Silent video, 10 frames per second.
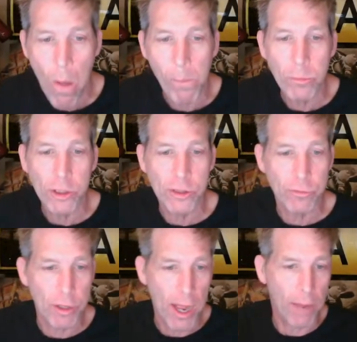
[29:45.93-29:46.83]
because if
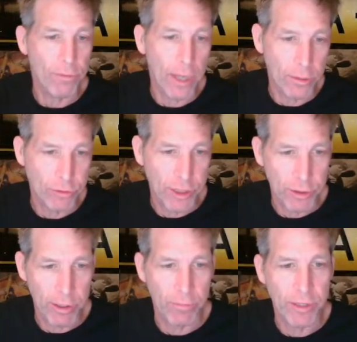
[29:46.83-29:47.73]
you have that, say
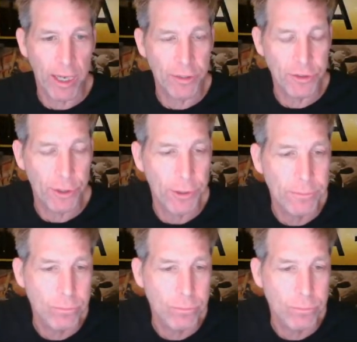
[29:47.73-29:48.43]
you have cancer